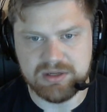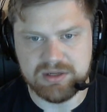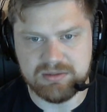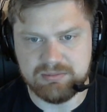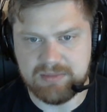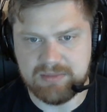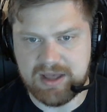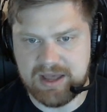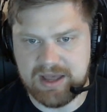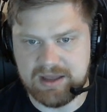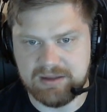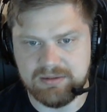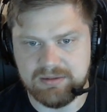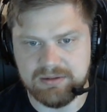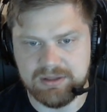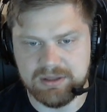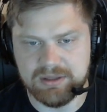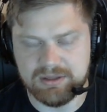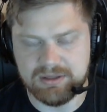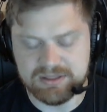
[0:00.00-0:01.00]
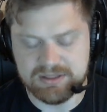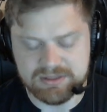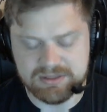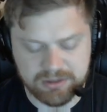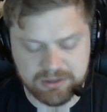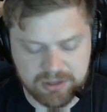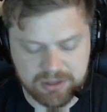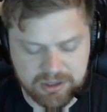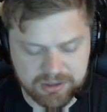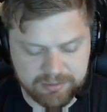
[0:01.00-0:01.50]
to get to
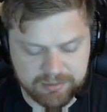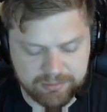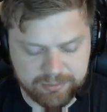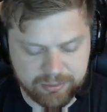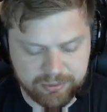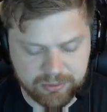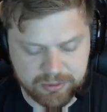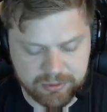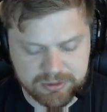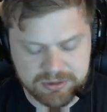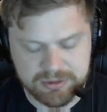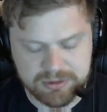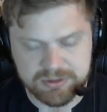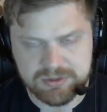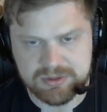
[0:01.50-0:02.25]
the login portion.